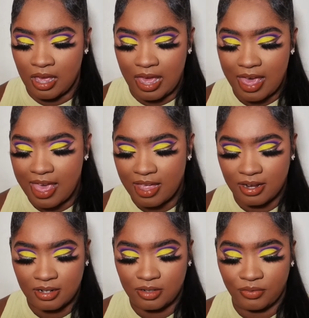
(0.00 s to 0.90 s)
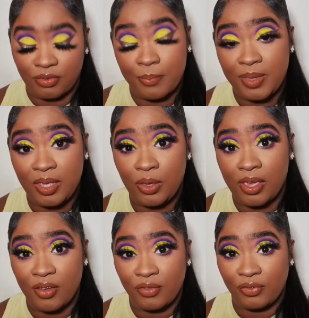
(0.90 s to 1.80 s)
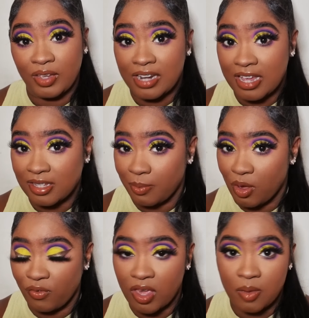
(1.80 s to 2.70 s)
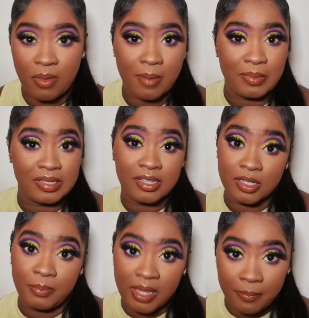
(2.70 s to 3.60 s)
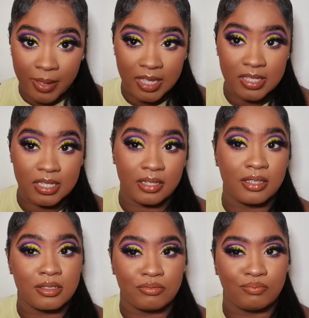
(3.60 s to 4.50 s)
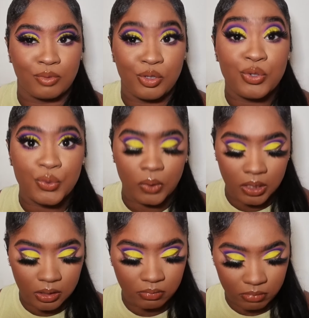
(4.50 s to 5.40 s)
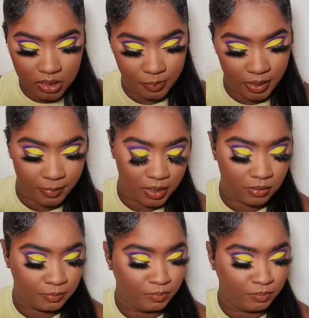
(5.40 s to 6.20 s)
And for me, if it has a bit of kickback, means there's pigment. It's usually there's pigment.